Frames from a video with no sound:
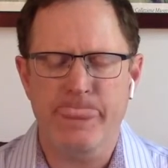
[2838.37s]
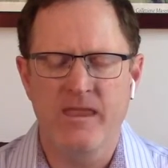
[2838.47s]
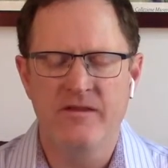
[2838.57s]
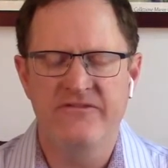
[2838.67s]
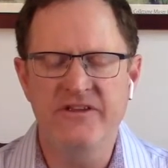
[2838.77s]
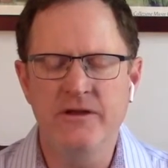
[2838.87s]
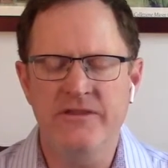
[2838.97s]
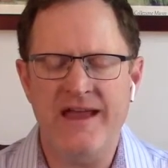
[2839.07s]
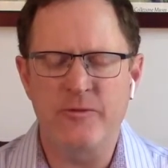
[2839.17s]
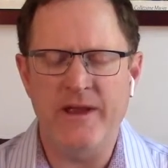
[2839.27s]
Feel
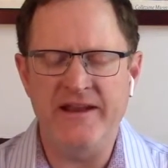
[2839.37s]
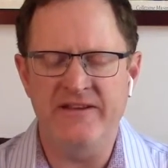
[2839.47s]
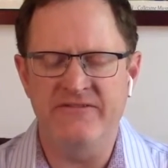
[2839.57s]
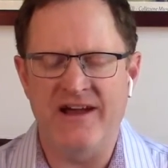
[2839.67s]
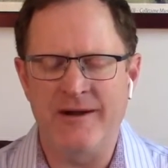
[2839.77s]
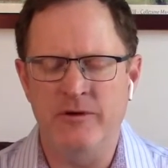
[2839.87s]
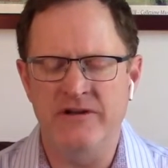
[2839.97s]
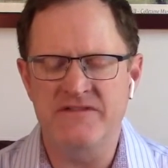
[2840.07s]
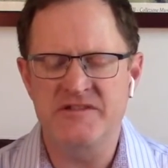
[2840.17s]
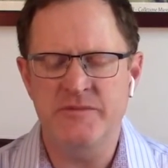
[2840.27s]
that radiant vibrant
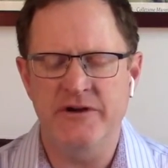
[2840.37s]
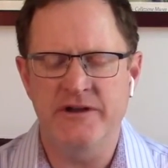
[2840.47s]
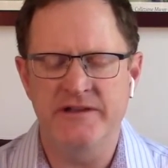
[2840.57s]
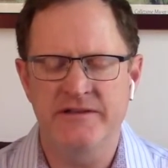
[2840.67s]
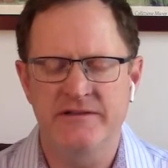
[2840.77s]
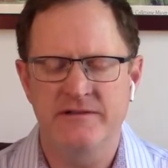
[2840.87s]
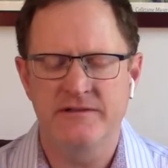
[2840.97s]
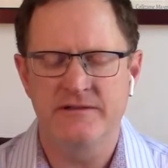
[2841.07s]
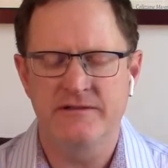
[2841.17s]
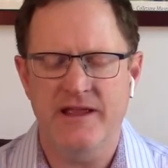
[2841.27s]
of spirit
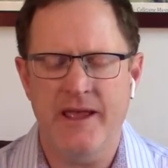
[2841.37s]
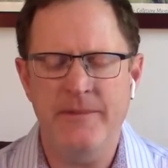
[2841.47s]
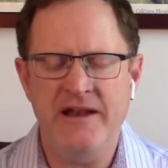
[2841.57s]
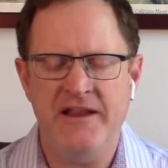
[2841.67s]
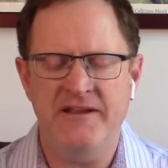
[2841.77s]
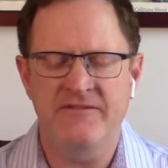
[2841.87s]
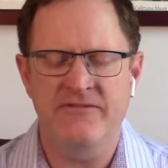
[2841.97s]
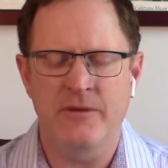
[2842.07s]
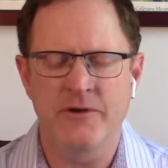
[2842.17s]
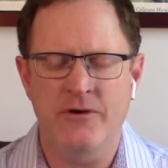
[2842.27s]
emanating
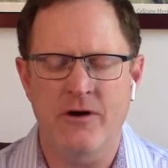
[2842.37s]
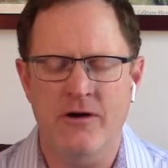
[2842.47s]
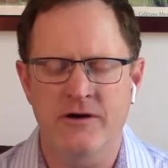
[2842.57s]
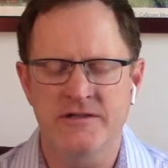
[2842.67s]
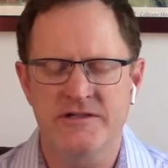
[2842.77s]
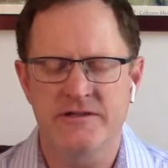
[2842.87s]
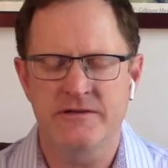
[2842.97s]
from your heart.